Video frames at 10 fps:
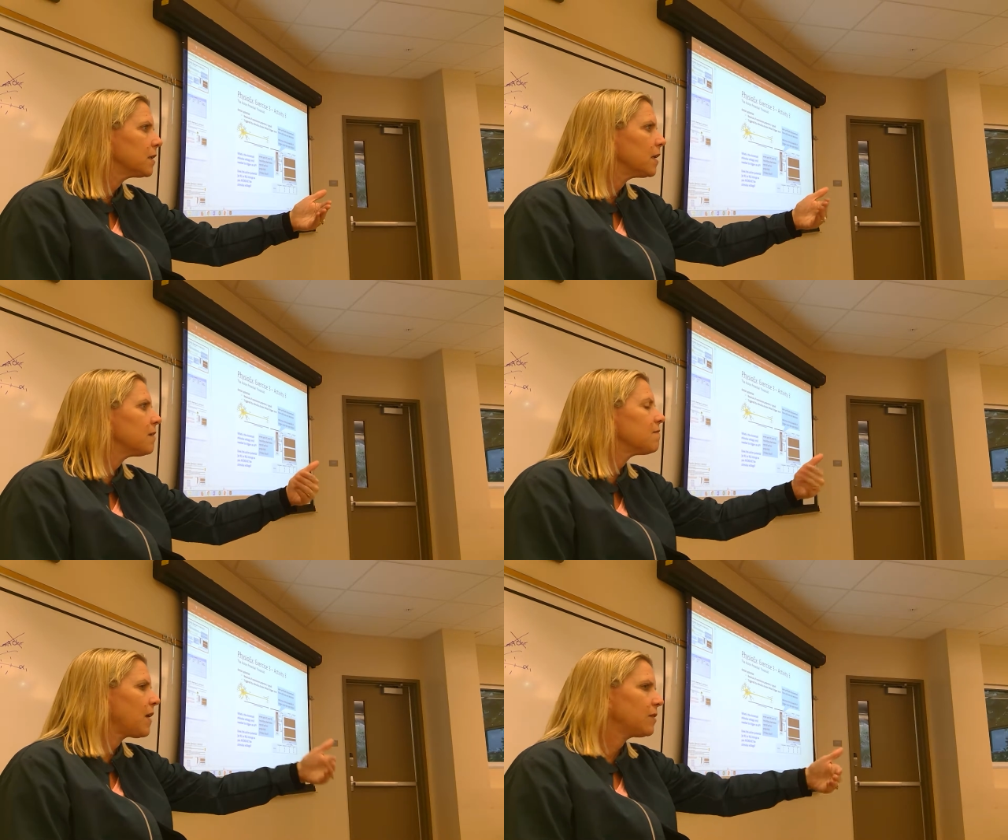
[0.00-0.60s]

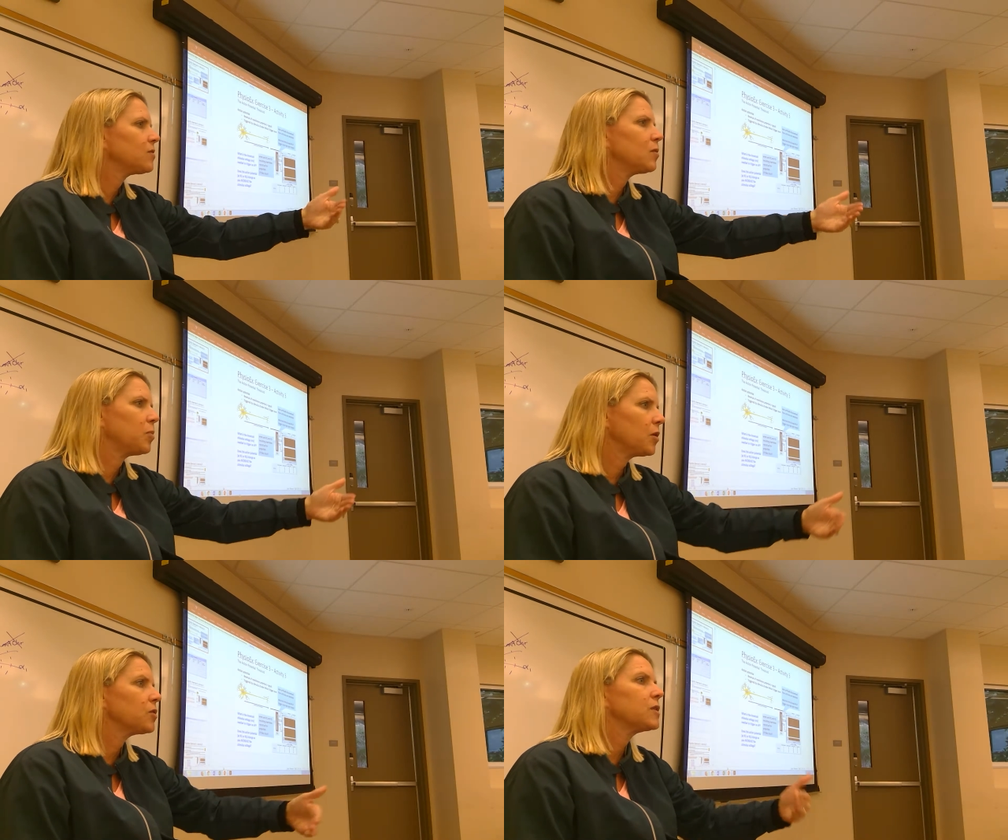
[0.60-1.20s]
invested
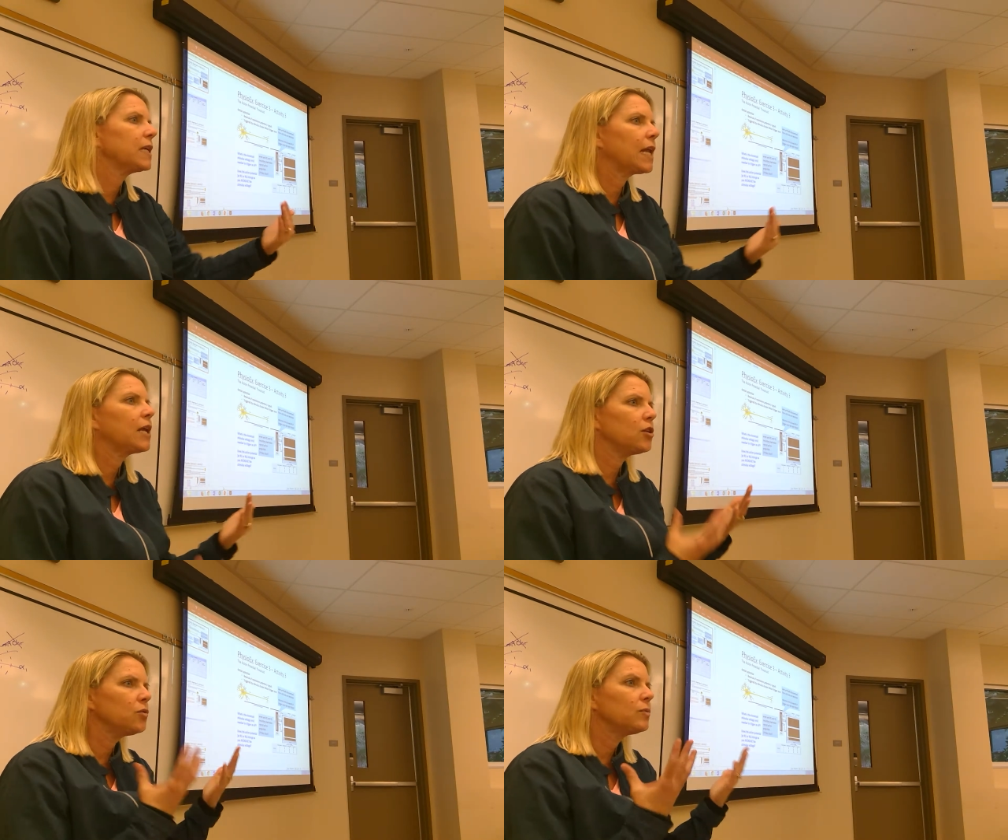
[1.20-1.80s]
person,
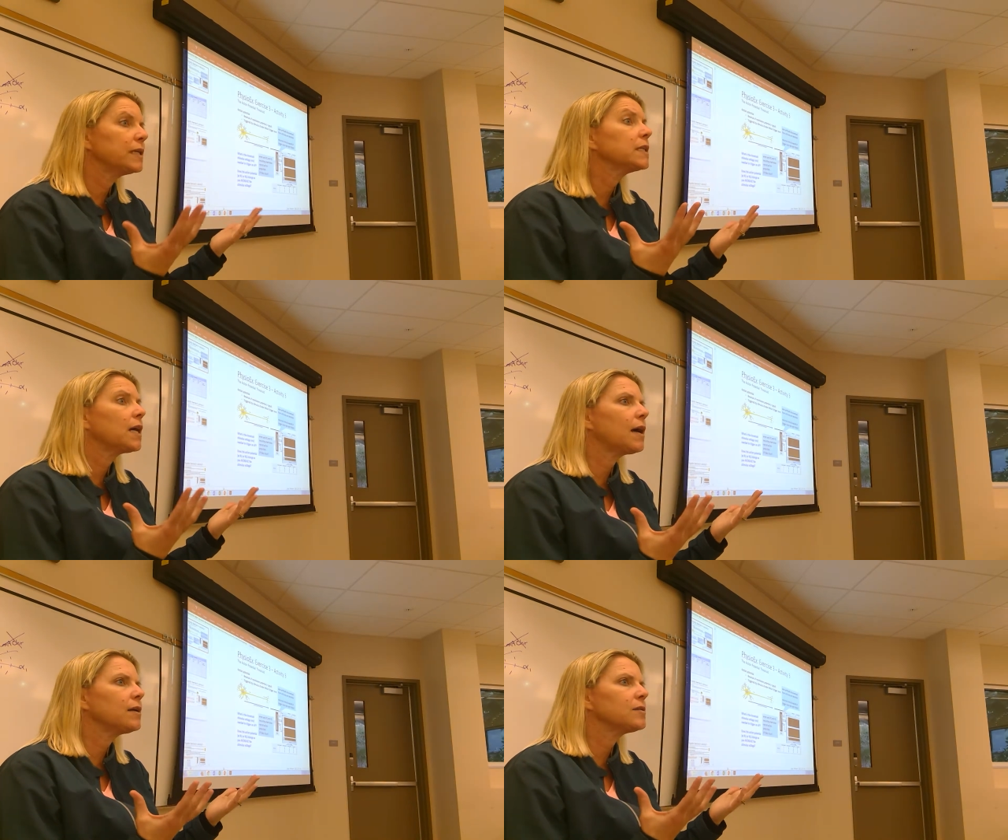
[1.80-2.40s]
and you
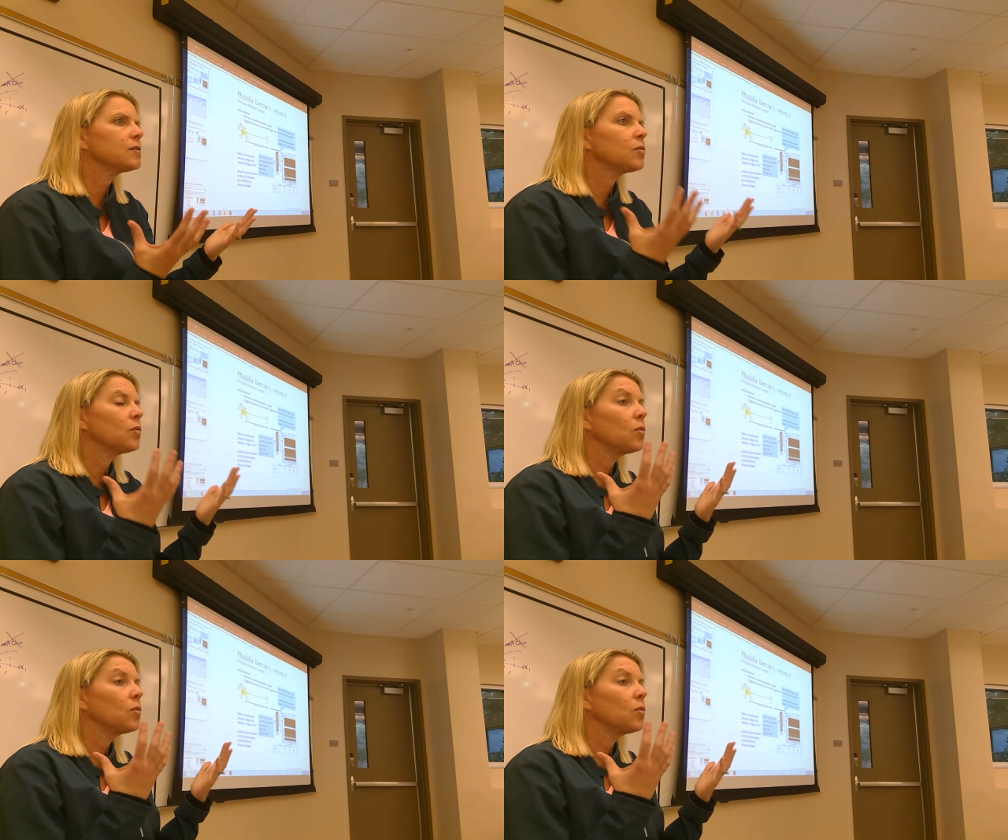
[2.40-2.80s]
realize